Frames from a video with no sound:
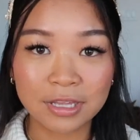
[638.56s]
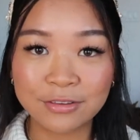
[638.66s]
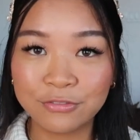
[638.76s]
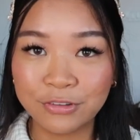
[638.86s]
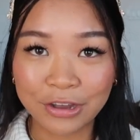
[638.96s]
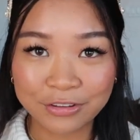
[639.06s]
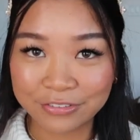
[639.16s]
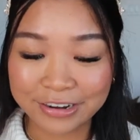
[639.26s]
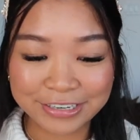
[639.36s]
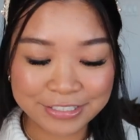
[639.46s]
like very,
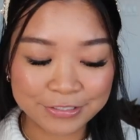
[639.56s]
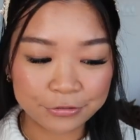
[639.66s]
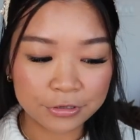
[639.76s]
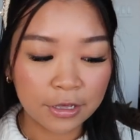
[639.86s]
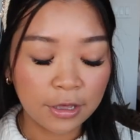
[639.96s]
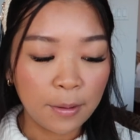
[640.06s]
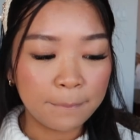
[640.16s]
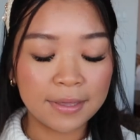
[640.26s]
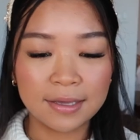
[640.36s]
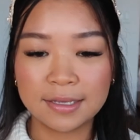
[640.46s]
very soon,
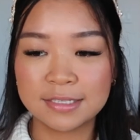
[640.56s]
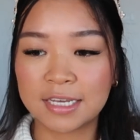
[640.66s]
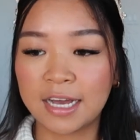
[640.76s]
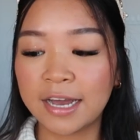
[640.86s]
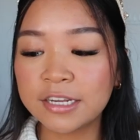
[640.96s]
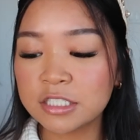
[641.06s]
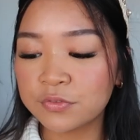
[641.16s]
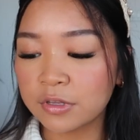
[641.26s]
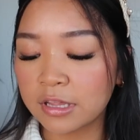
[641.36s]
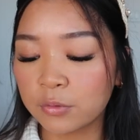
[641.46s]
because I just
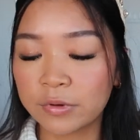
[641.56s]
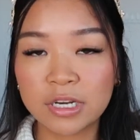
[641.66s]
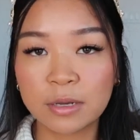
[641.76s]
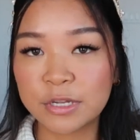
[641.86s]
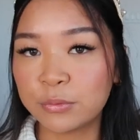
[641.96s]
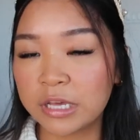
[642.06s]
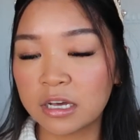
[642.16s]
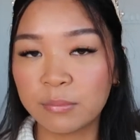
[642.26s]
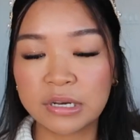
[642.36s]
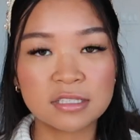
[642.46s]
feel like one day I'm gonna wake
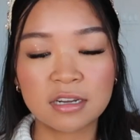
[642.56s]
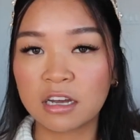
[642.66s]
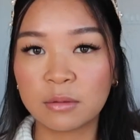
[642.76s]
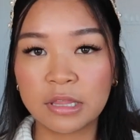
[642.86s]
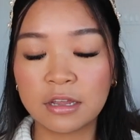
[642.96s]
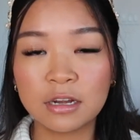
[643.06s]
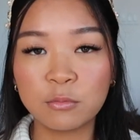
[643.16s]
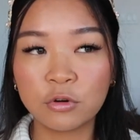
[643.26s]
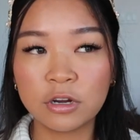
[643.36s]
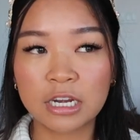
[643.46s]
up and it's not gonna be there
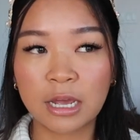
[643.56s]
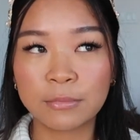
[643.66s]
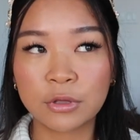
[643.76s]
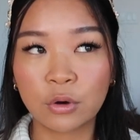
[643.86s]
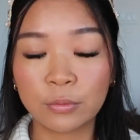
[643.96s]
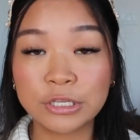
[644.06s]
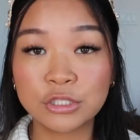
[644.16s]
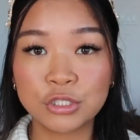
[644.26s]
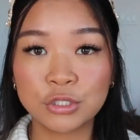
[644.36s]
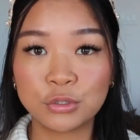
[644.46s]
anymore and I'm going
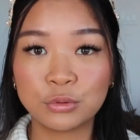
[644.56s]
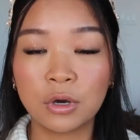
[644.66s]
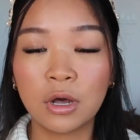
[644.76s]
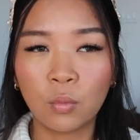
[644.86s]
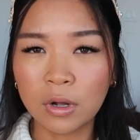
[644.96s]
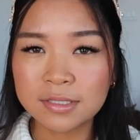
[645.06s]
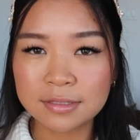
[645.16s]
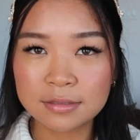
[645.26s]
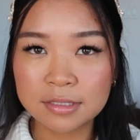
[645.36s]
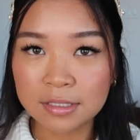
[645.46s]
to want
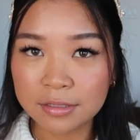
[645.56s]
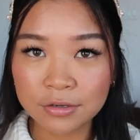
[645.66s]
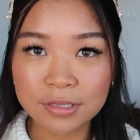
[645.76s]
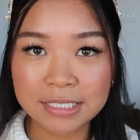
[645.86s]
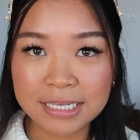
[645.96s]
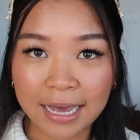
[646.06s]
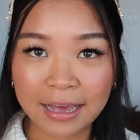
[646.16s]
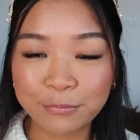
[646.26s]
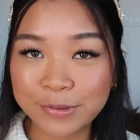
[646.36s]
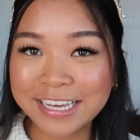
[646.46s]
to literally
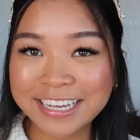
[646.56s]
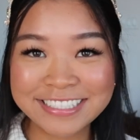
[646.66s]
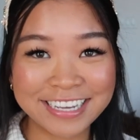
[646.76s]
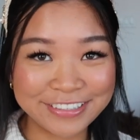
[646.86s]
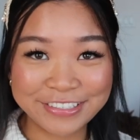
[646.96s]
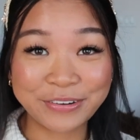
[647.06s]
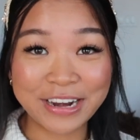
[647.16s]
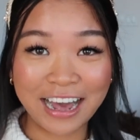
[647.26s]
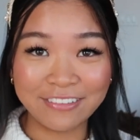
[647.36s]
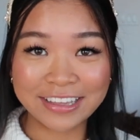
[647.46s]
die because I don't
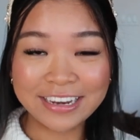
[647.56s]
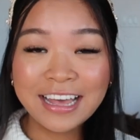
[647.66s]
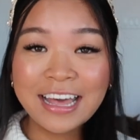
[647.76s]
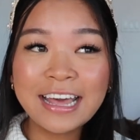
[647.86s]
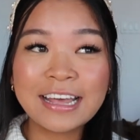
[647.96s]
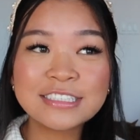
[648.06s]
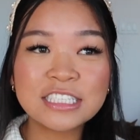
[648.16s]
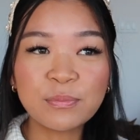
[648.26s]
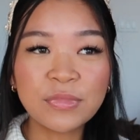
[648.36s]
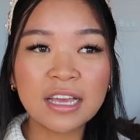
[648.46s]
have it. It's
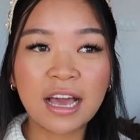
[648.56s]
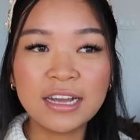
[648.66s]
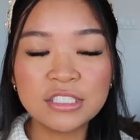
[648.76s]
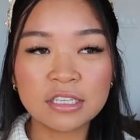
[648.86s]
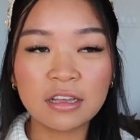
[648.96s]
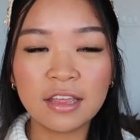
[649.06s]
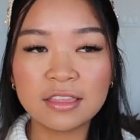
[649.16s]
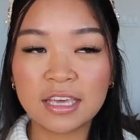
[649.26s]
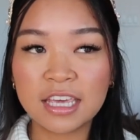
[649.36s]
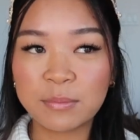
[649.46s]
something, I saw that
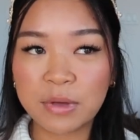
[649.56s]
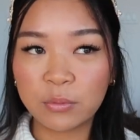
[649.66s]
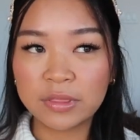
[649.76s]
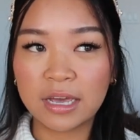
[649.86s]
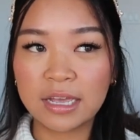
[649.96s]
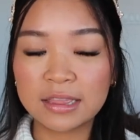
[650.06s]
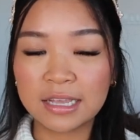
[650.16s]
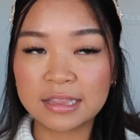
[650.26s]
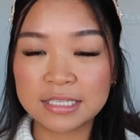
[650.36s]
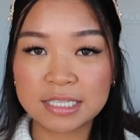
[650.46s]
they came out with that in
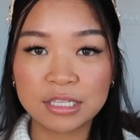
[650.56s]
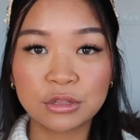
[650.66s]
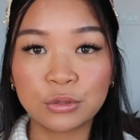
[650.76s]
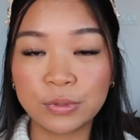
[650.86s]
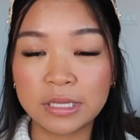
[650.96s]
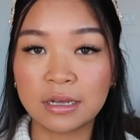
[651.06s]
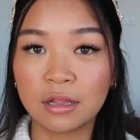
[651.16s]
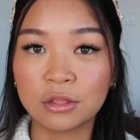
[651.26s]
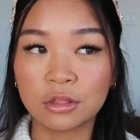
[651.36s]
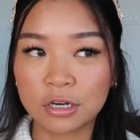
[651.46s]
like the St. Louis
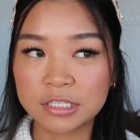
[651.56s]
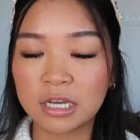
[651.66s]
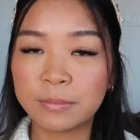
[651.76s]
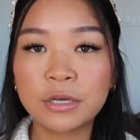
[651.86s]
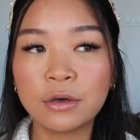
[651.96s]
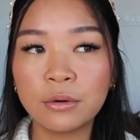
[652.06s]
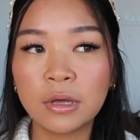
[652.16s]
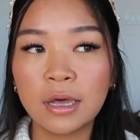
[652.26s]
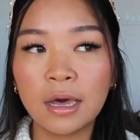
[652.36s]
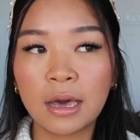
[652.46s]
a long time ago.
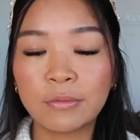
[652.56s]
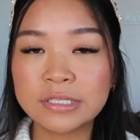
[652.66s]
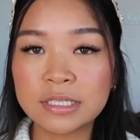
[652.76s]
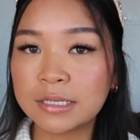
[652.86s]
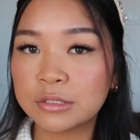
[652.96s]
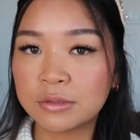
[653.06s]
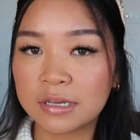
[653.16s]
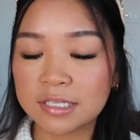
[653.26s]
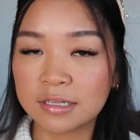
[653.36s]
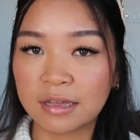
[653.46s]
I want to say like
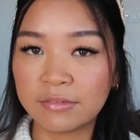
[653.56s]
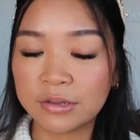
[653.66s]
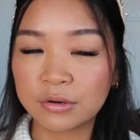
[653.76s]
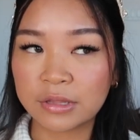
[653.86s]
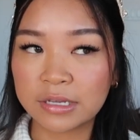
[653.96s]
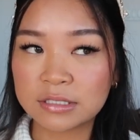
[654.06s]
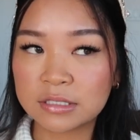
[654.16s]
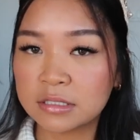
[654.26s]
2011 or like